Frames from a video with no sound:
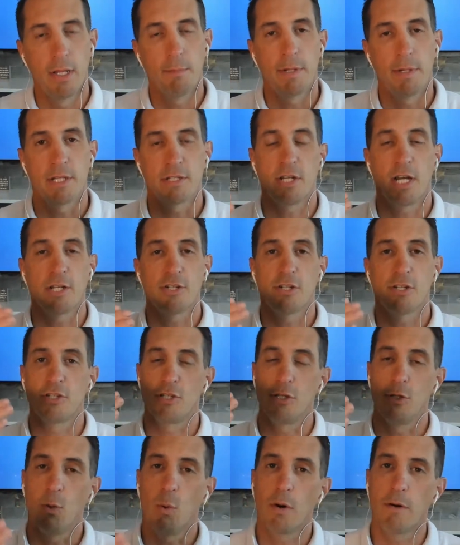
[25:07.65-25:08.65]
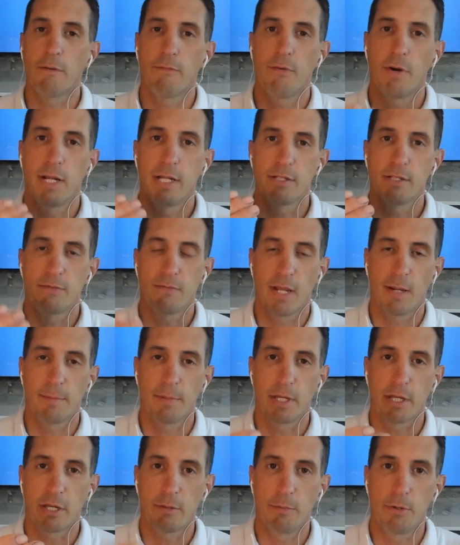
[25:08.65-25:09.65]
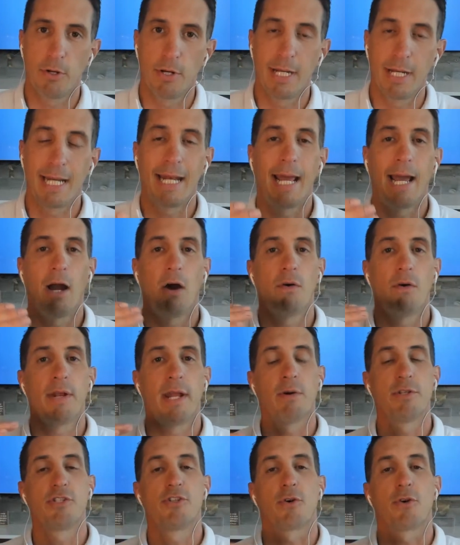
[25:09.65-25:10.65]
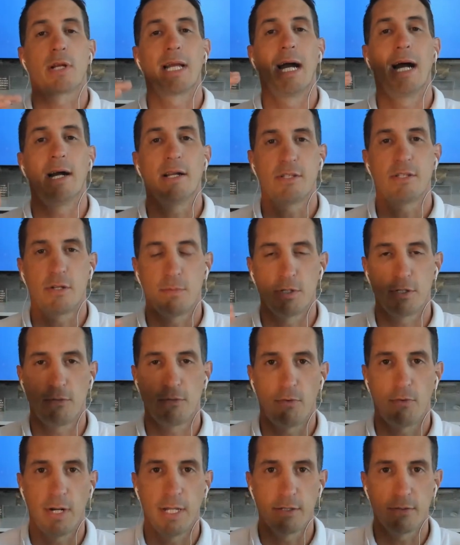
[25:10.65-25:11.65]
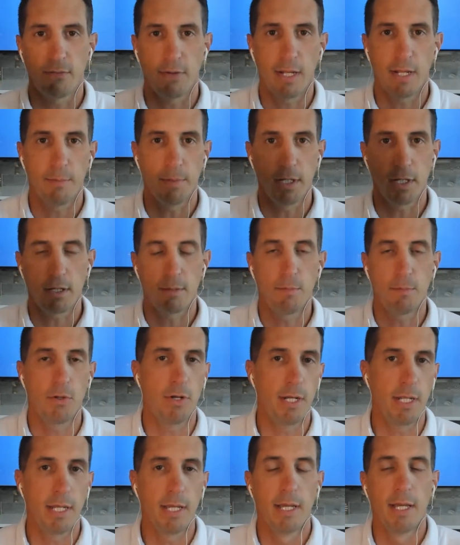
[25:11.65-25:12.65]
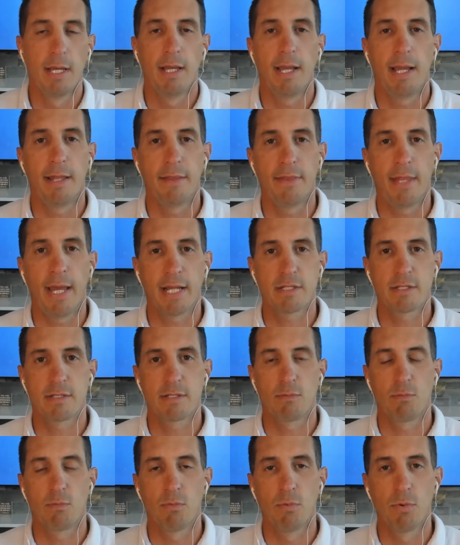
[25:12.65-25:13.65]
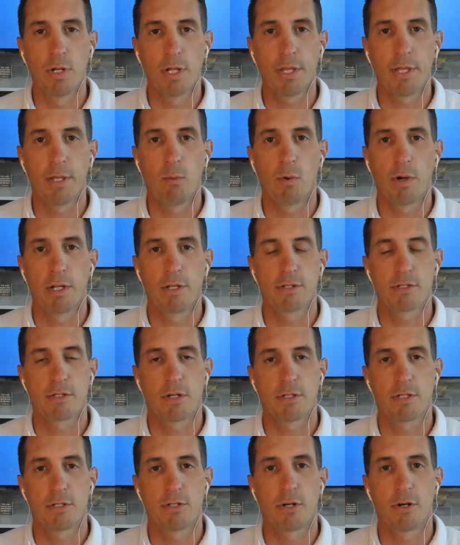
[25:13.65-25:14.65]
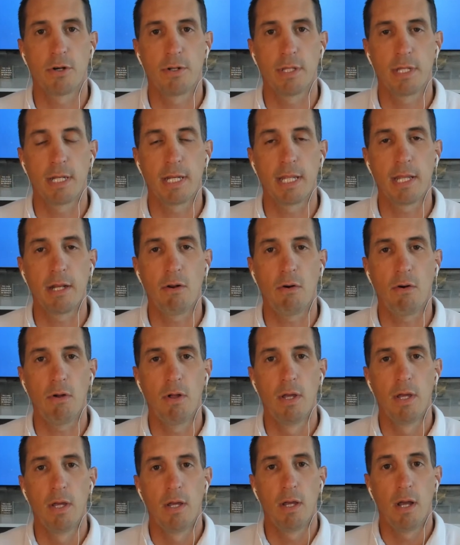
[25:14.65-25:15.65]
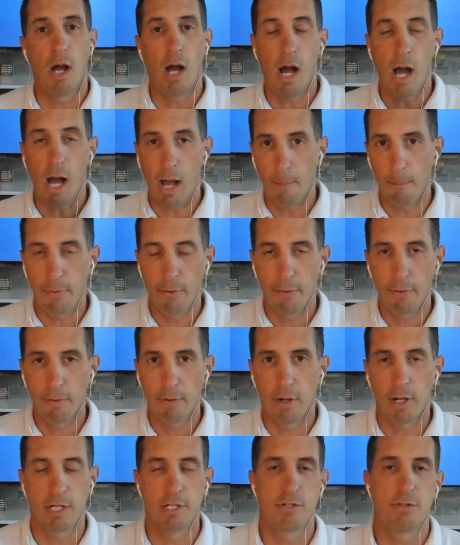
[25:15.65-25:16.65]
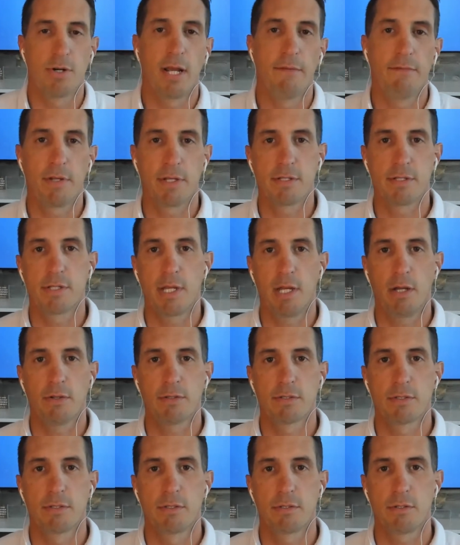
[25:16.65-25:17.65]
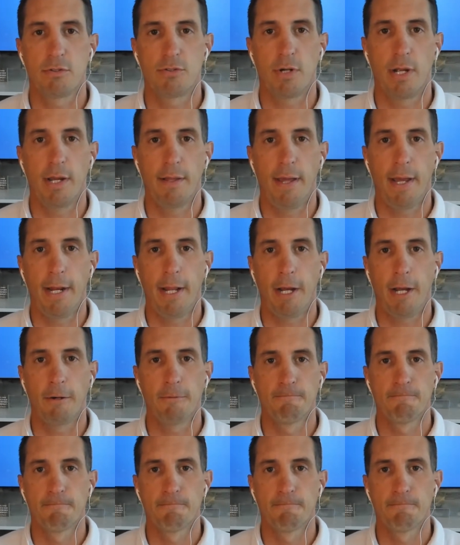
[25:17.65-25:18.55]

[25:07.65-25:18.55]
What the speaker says: But it's not just your friends, family, and community now. Now it's your customers' friends, family, and community. And that's really where you start to turn the needle up on driving sales. So try that out.